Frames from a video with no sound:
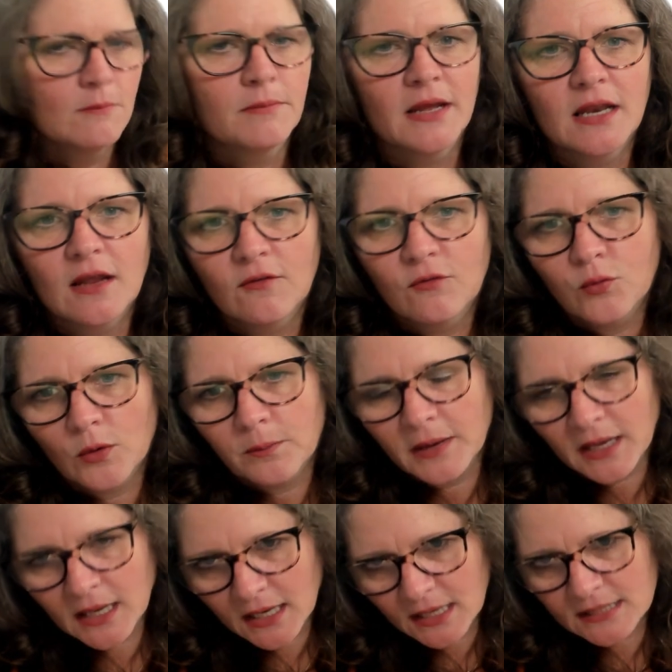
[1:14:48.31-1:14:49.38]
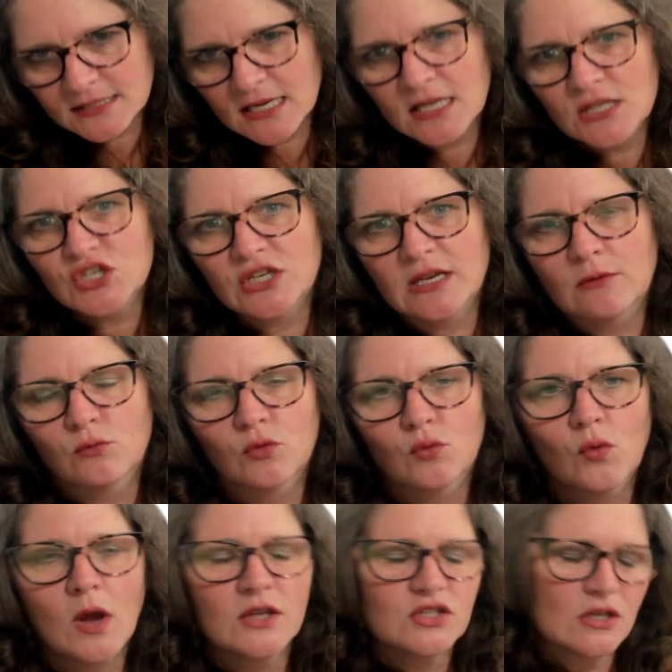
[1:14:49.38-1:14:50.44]
But if we're paying attention and
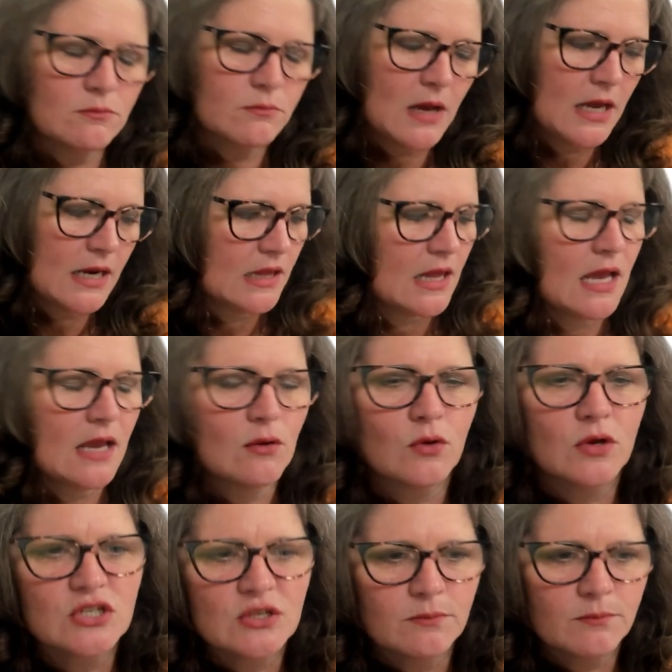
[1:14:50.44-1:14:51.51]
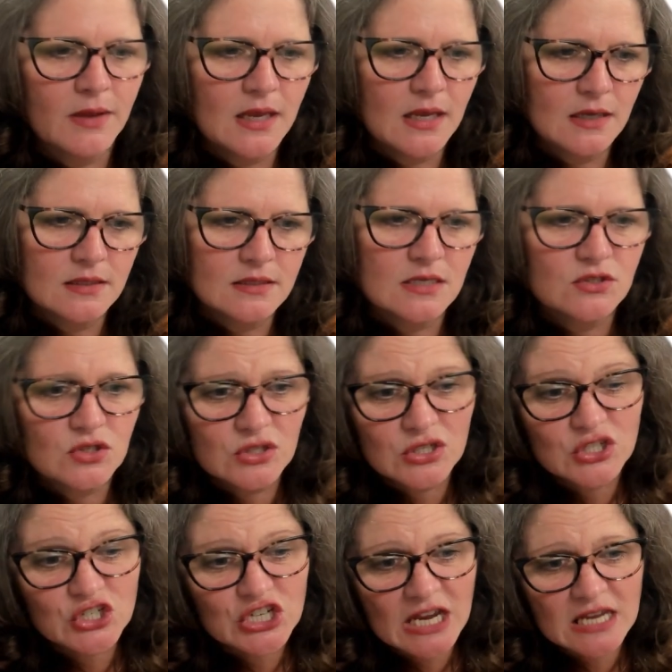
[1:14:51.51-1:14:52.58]
we're watching body language and paying attention
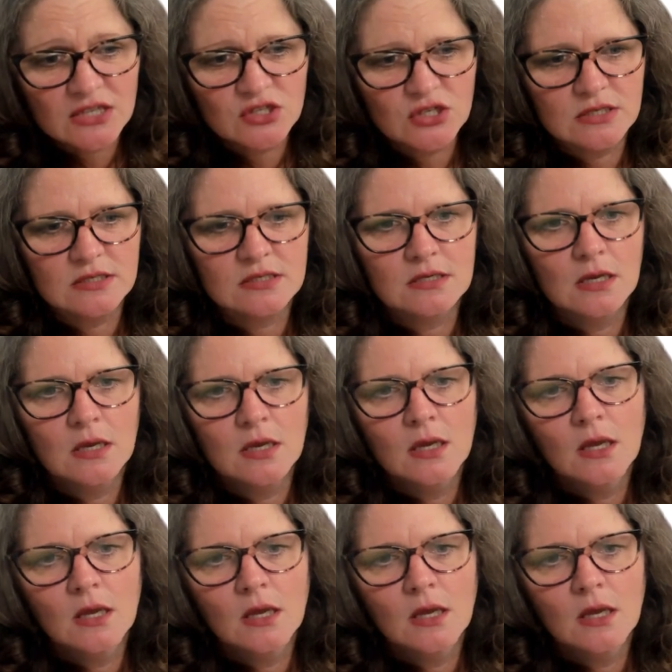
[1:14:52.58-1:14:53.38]
to changes